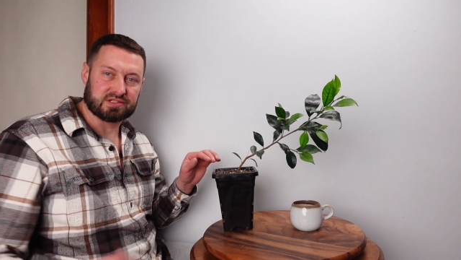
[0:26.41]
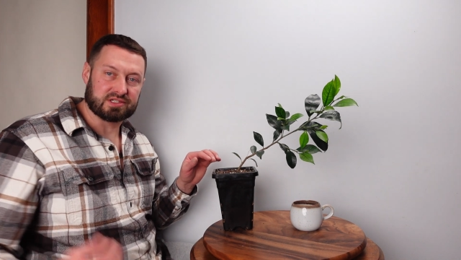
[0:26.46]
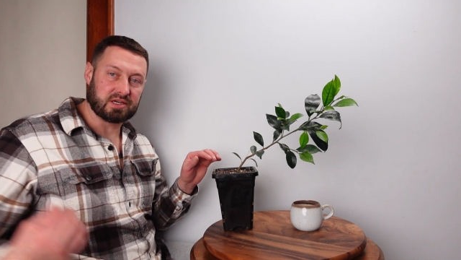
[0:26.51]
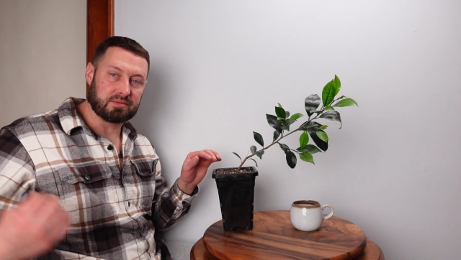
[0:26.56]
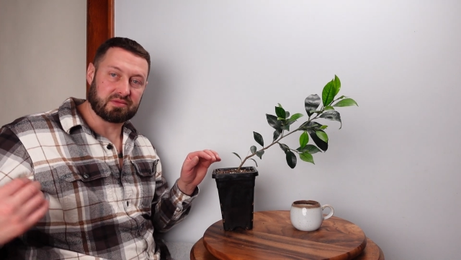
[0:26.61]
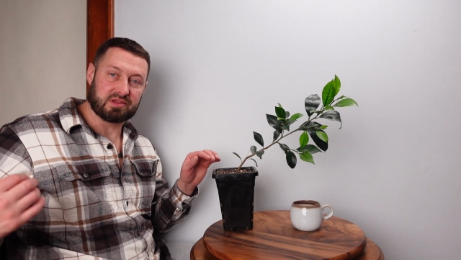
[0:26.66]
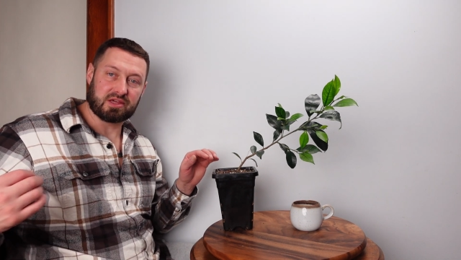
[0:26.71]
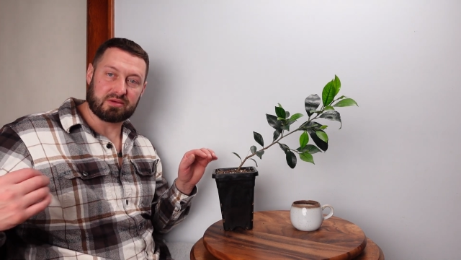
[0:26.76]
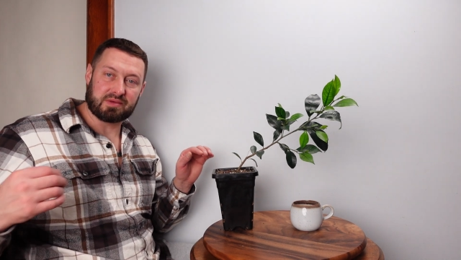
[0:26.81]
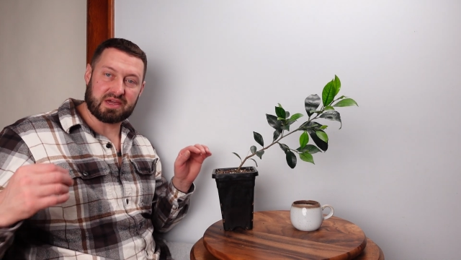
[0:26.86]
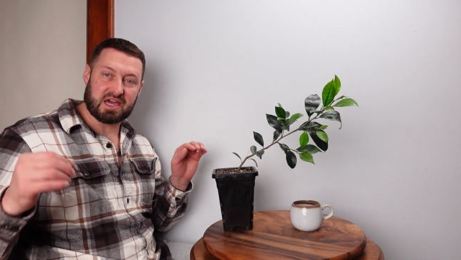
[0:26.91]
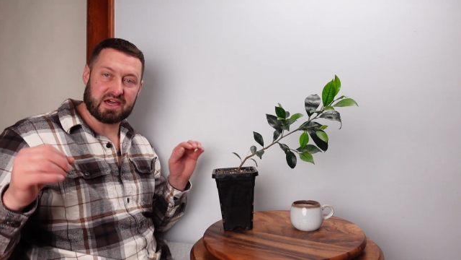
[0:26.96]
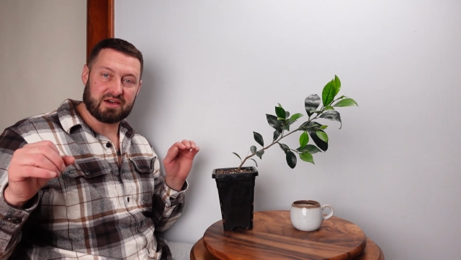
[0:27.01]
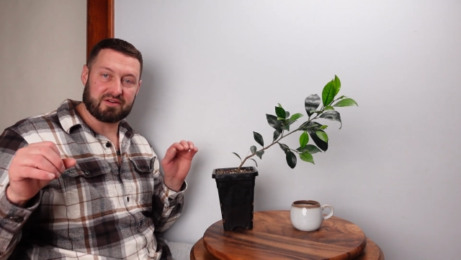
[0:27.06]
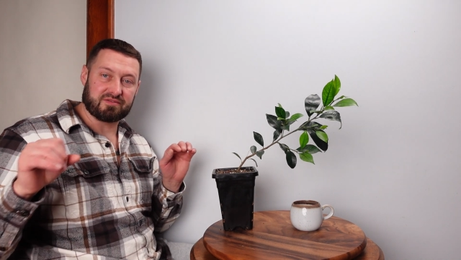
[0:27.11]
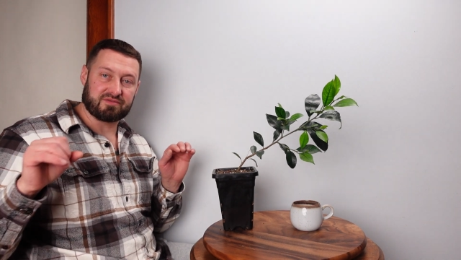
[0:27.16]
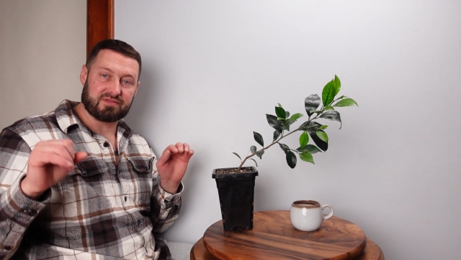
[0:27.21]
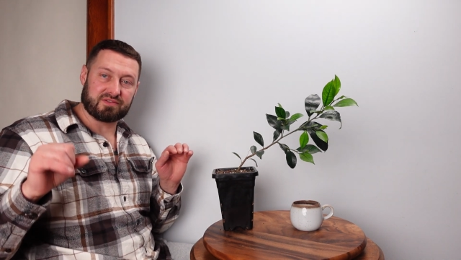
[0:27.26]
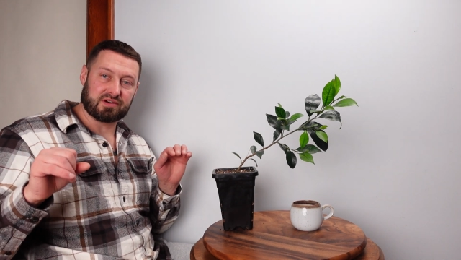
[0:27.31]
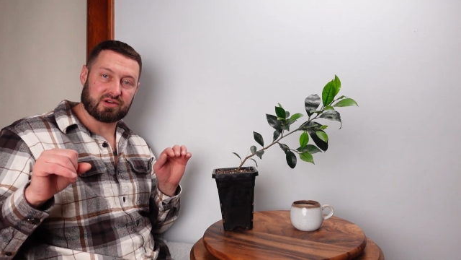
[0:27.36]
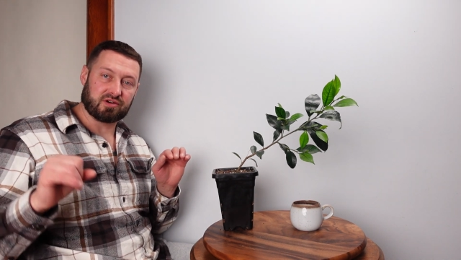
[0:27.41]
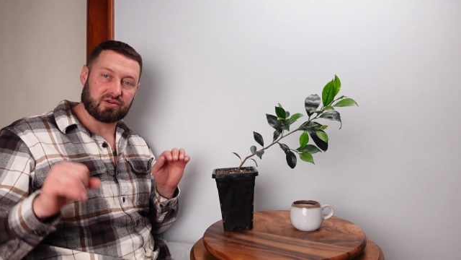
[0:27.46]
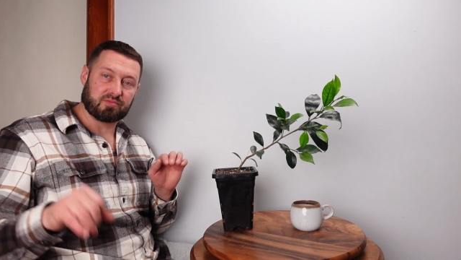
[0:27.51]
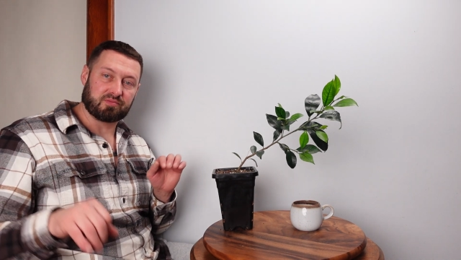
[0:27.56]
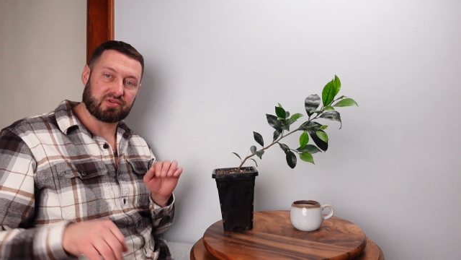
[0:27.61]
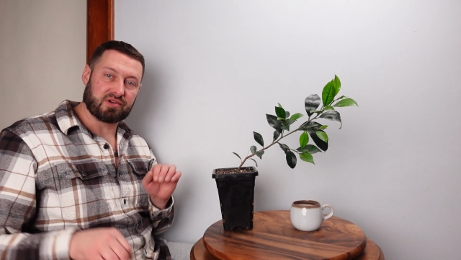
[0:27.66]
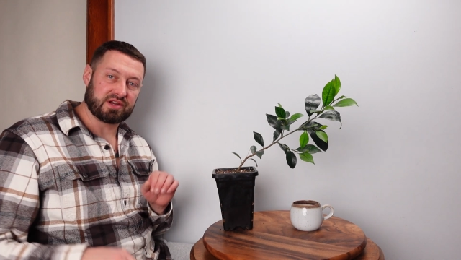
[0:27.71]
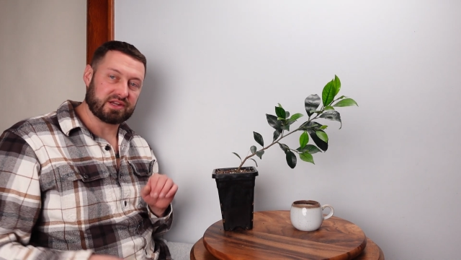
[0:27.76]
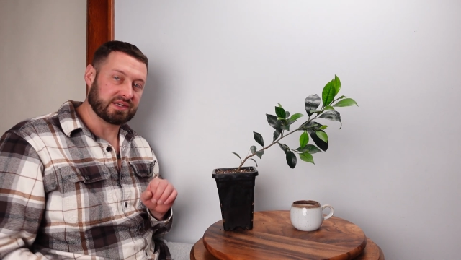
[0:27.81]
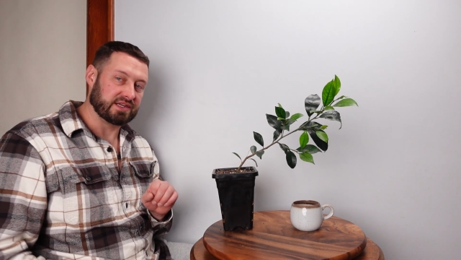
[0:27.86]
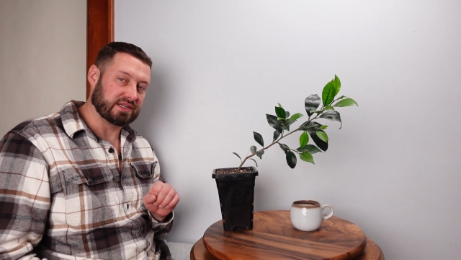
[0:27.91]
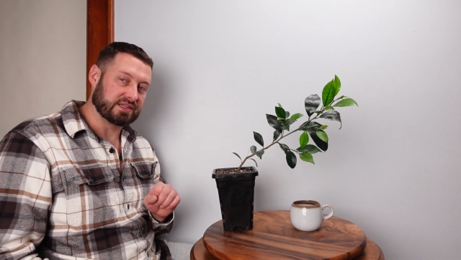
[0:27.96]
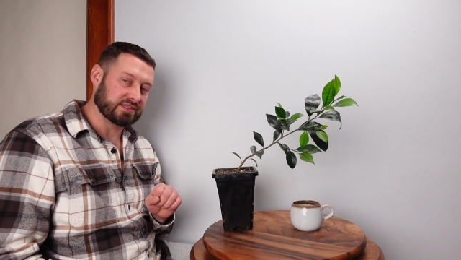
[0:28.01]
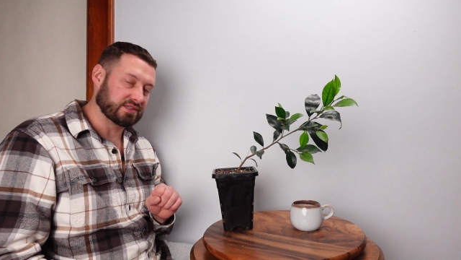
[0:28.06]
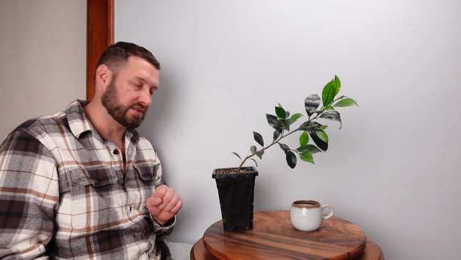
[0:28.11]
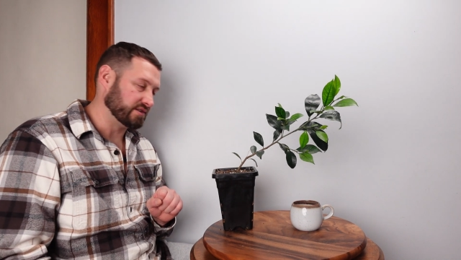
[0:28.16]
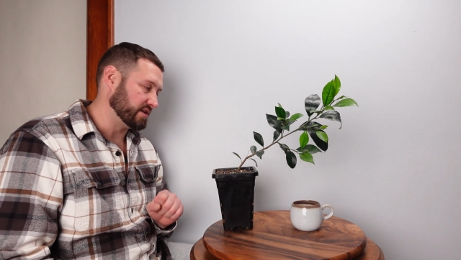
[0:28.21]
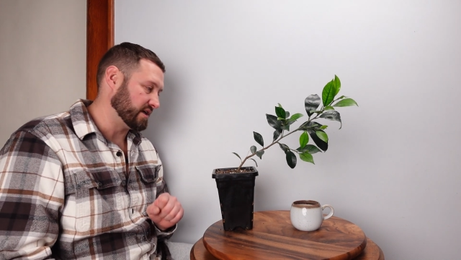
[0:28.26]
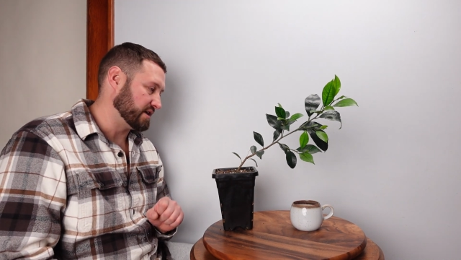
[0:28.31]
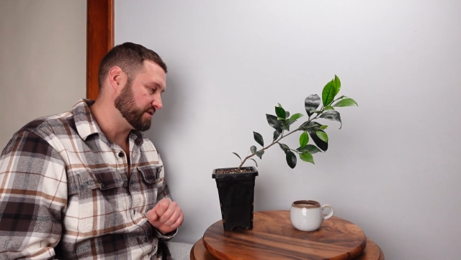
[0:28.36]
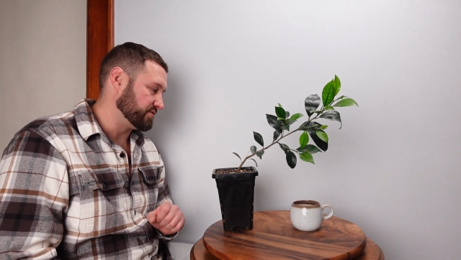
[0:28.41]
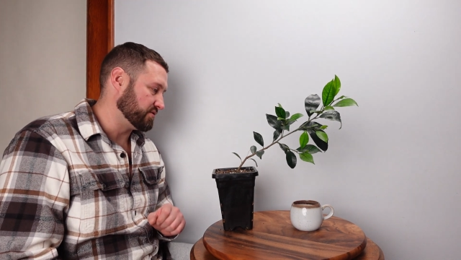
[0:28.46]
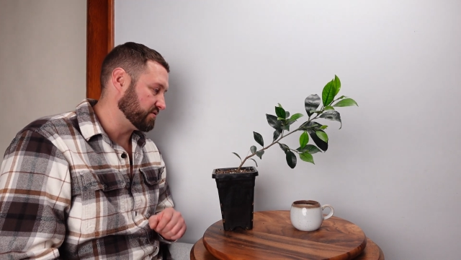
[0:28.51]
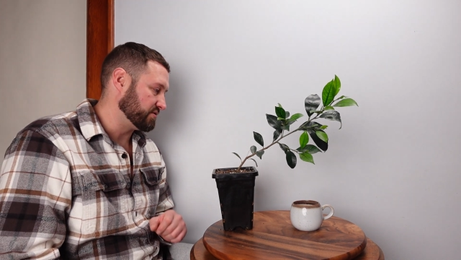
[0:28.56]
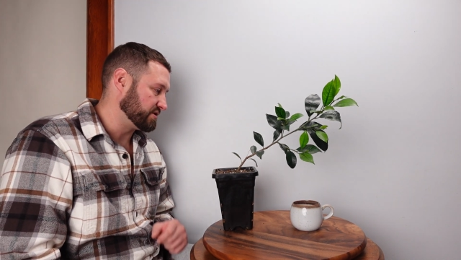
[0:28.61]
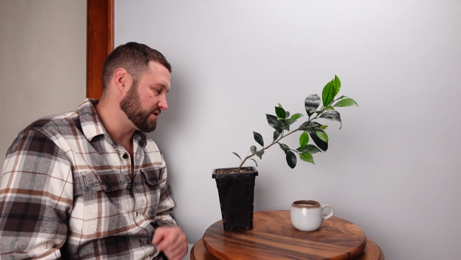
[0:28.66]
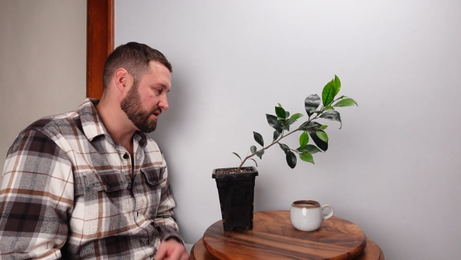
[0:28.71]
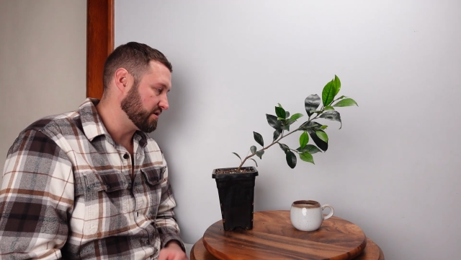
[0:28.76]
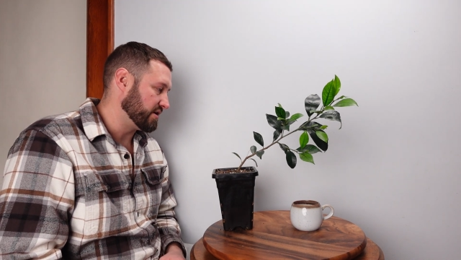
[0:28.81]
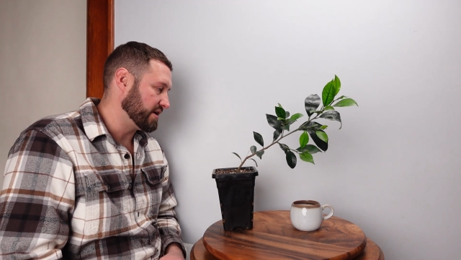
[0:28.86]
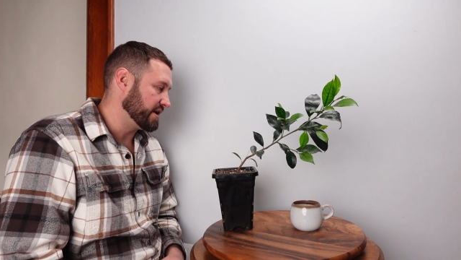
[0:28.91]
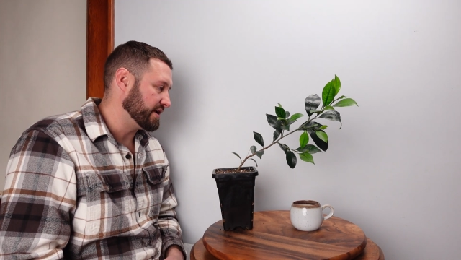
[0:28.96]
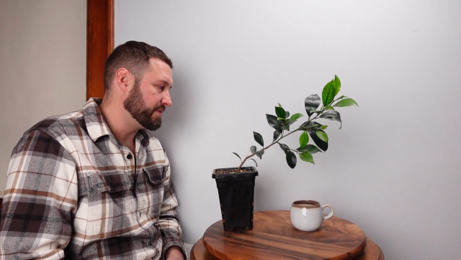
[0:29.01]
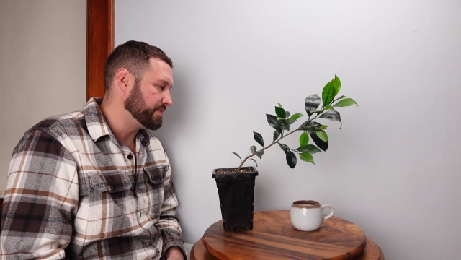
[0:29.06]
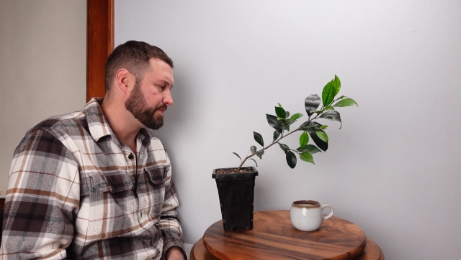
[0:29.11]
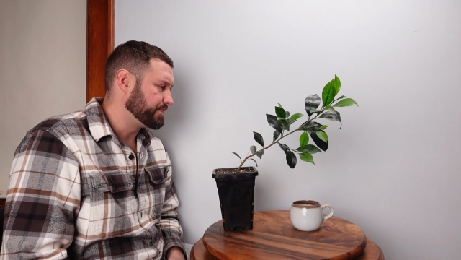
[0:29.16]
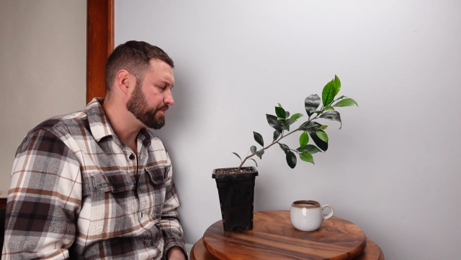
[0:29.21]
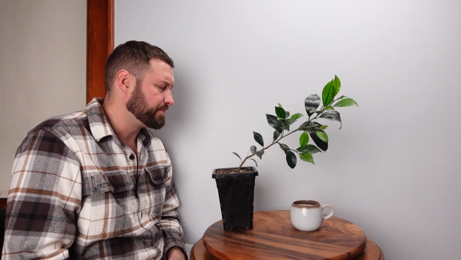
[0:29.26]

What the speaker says: Some of them have, you know, pretty decent sized roots already.